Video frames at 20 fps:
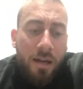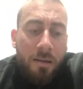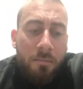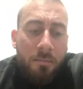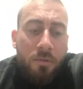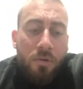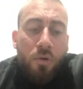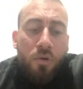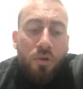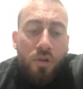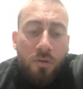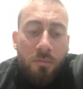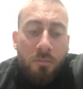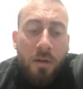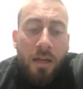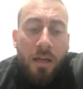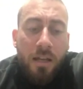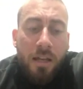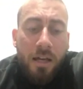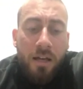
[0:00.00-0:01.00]
Social
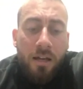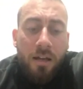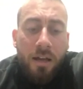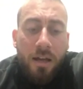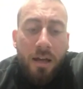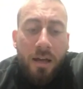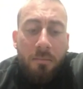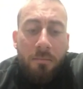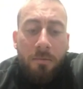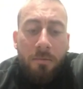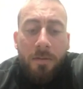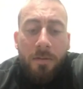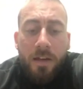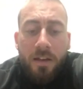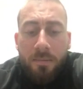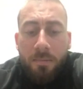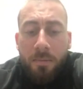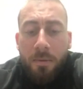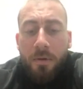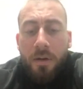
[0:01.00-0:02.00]
media,
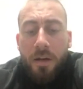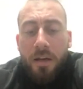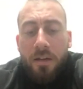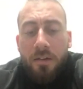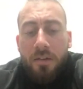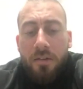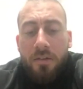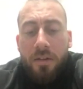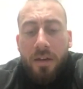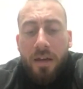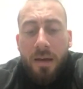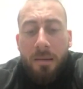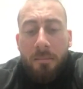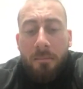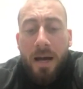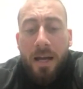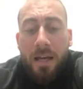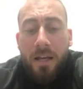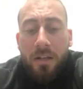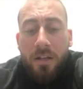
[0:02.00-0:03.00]
Facebook is
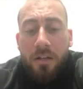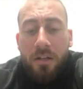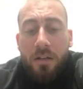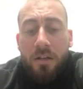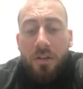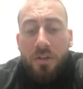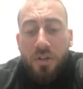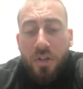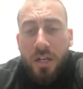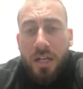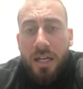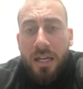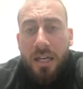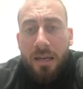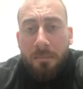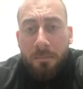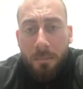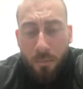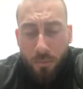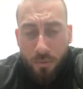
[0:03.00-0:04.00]
Michael
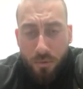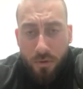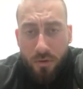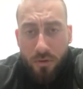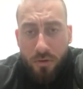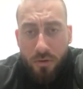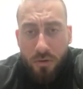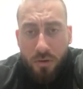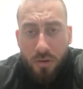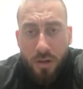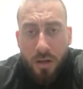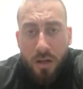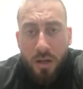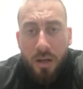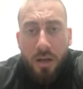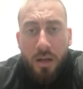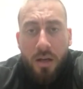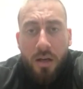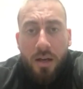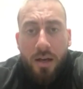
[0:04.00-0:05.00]
G. Moses.
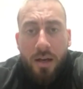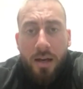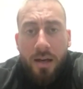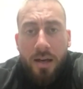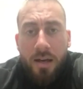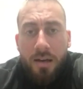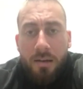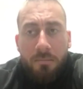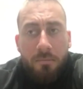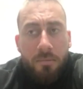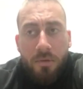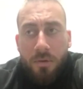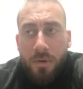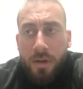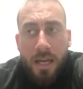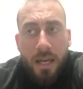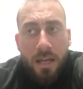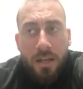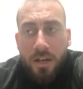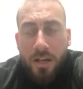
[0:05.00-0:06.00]
So
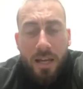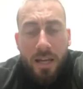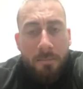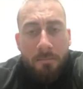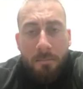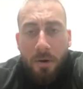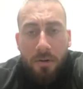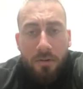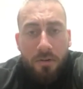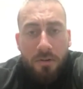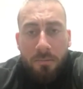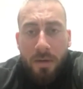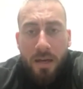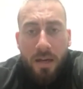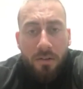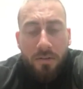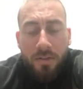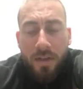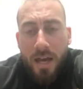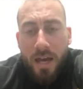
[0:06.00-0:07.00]
again, you can inbox me
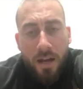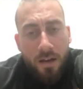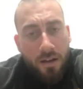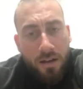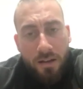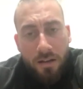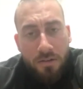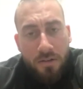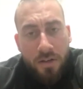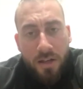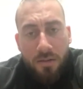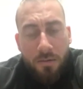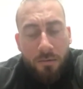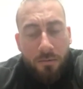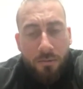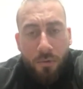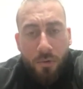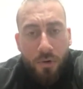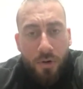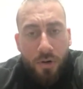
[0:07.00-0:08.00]
on there. You can see some
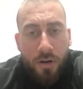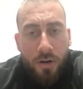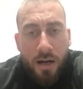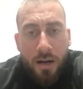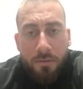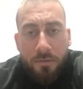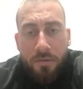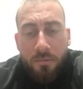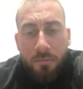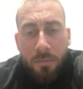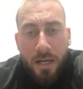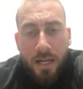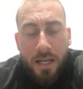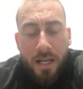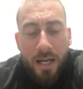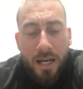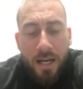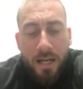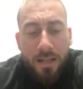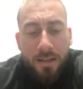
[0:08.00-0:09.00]
photographs of my
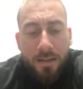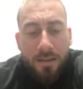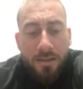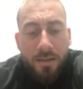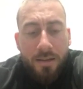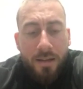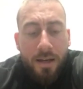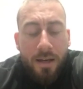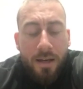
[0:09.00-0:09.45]
clients.